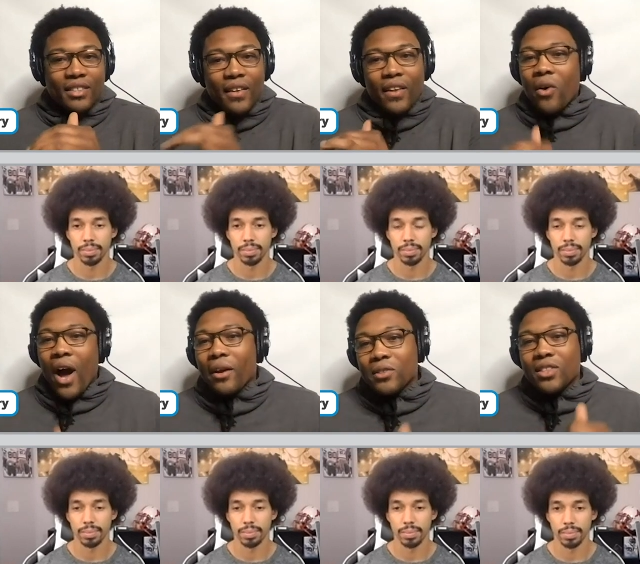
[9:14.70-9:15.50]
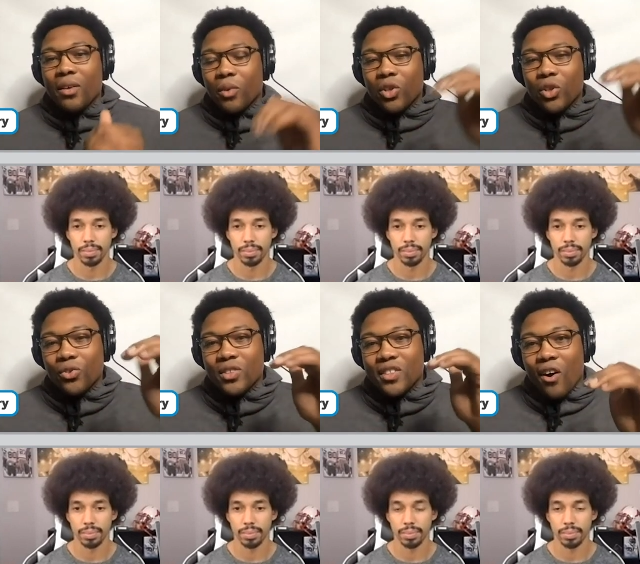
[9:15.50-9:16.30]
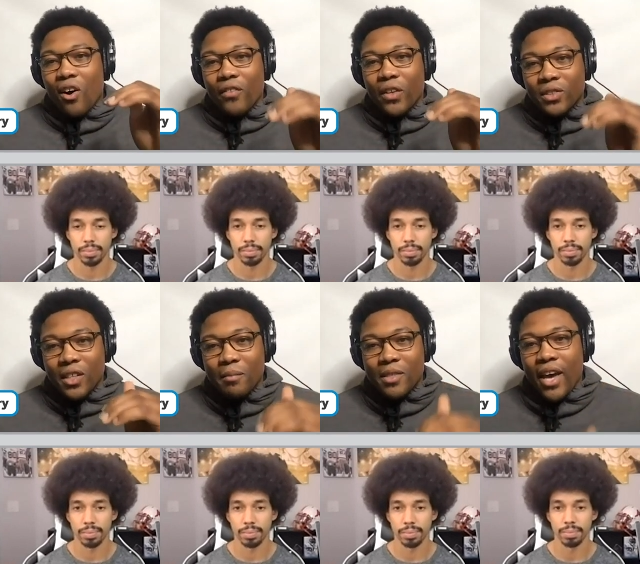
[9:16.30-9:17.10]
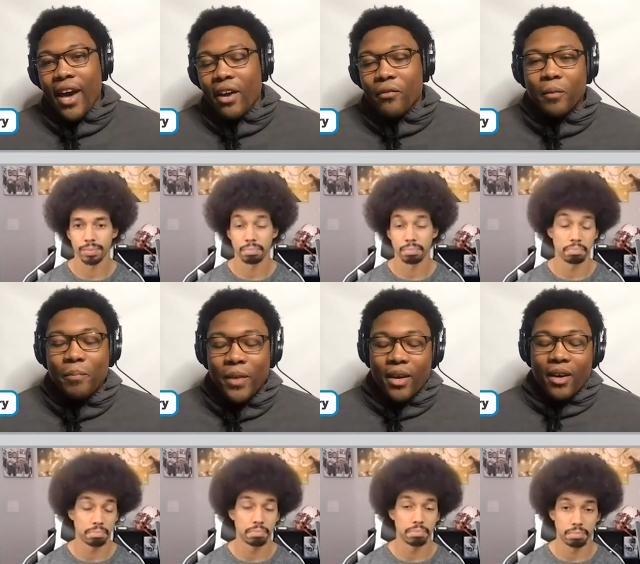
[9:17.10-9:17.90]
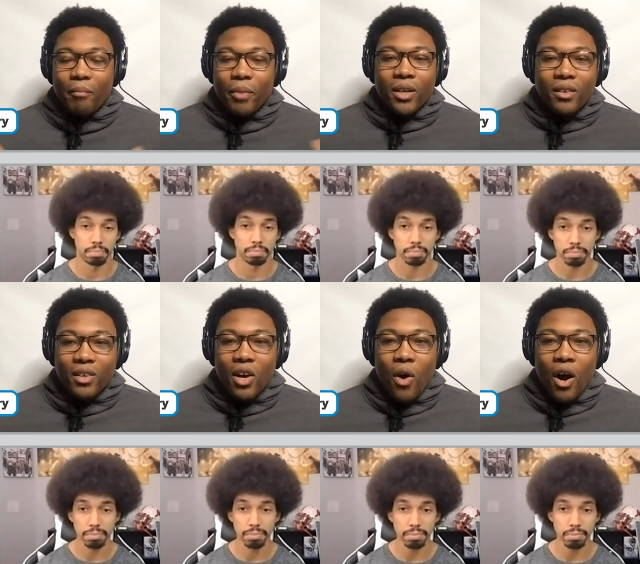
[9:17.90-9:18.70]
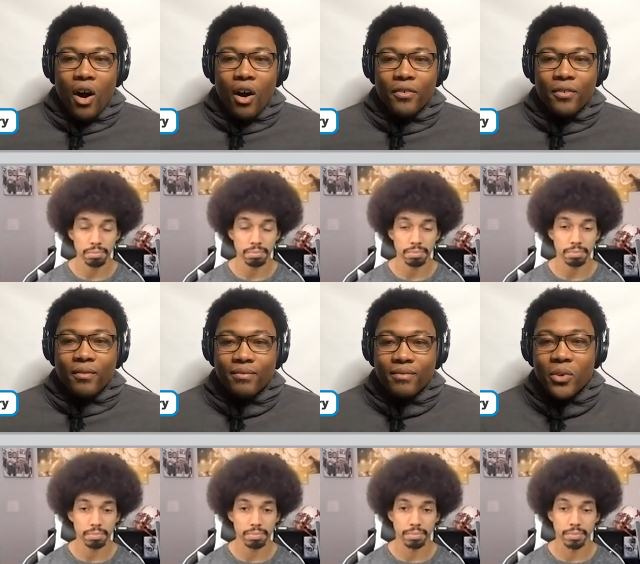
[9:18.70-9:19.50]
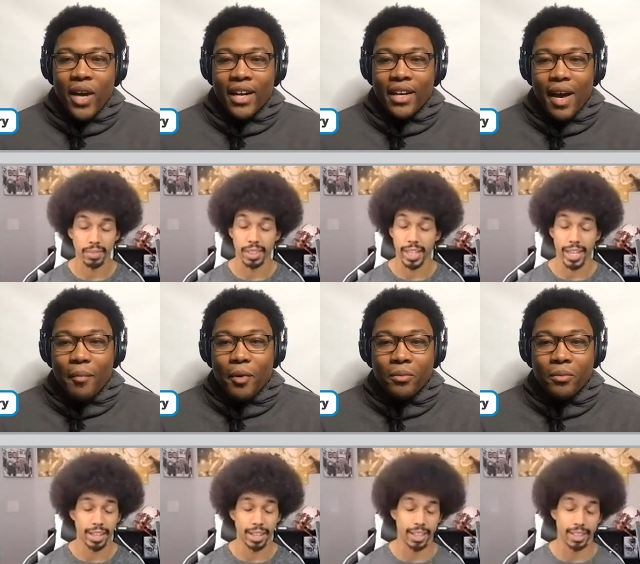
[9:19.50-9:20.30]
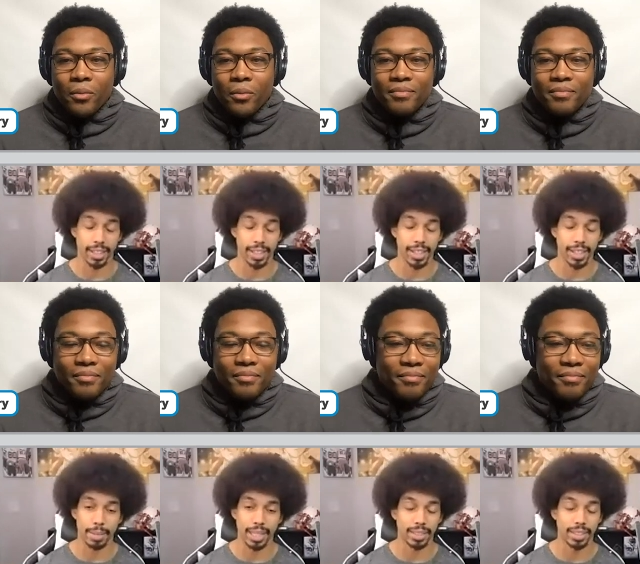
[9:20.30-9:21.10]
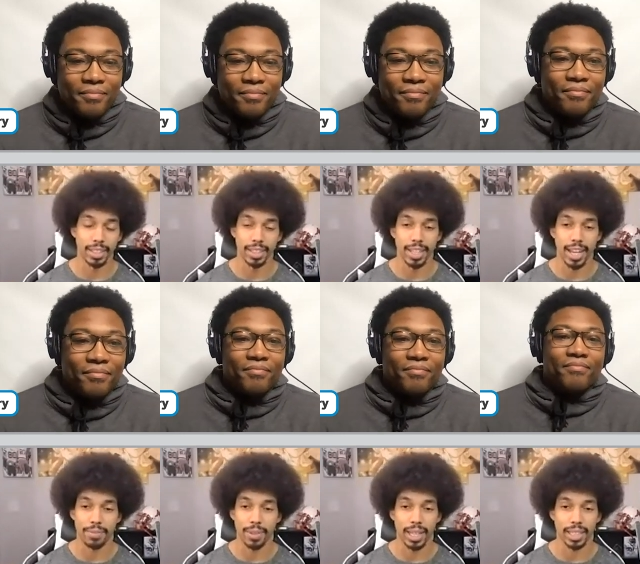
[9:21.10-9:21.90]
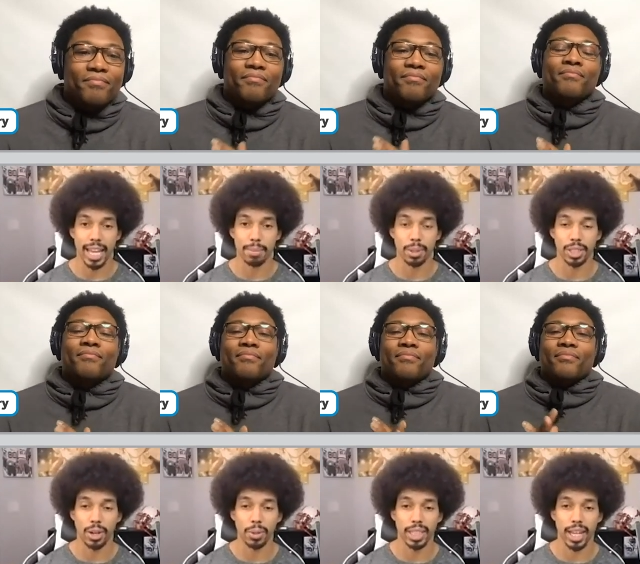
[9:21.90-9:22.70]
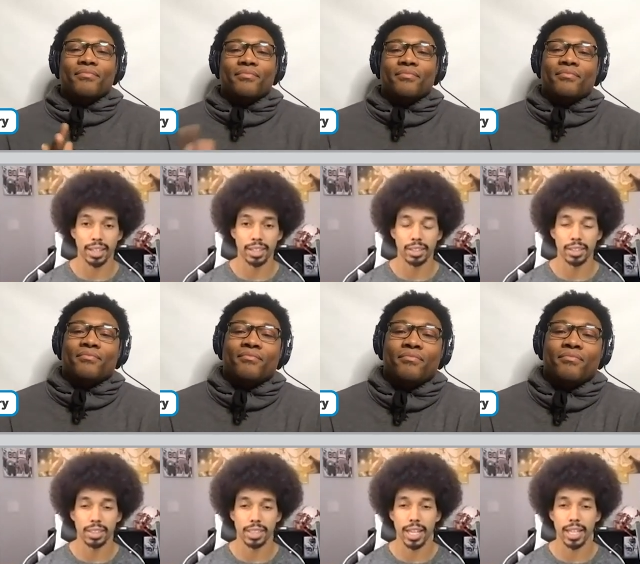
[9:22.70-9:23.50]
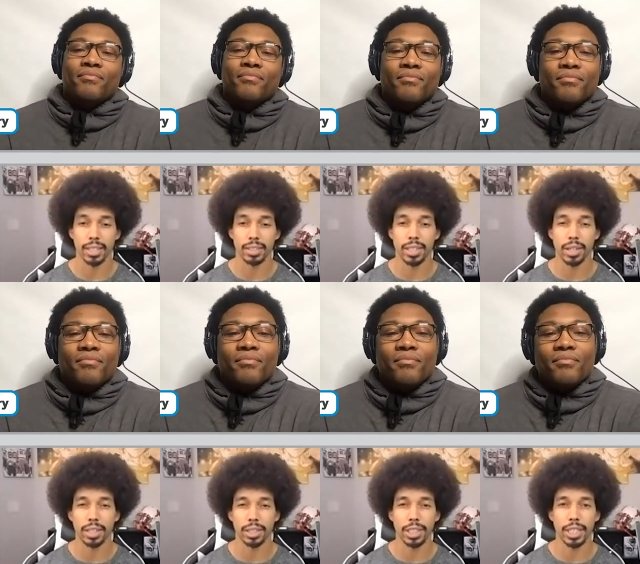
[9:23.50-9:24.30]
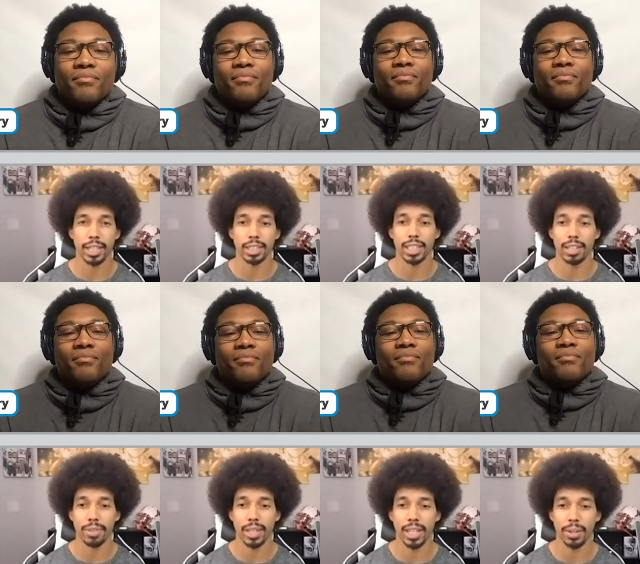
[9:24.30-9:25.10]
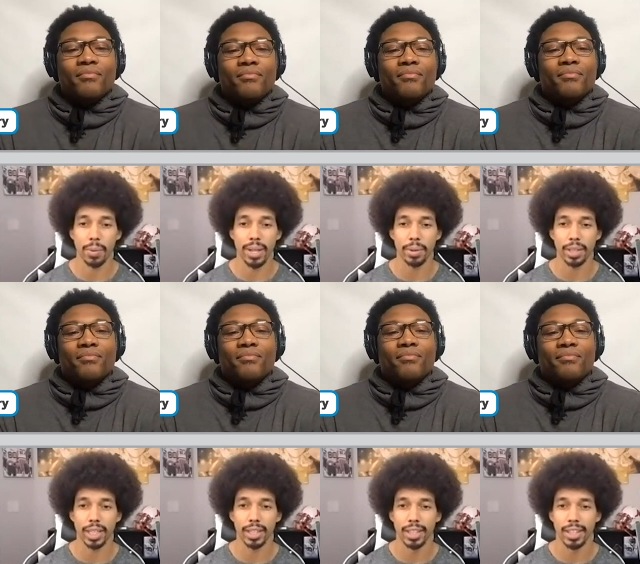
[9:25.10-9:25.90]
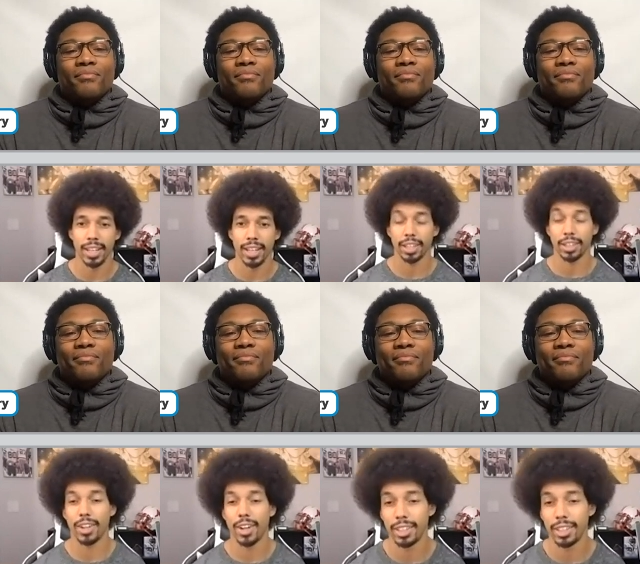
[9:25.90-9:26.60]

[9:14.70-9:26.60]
Speaker 1: say that Ohio State would lose to all those teams ahead of them, but go off. You got it, Dabo.
Speaker 2: I mean, I feel like Dabo is always kind of saying tongue-in-the-cheek kind of stuff and getting away with it. Good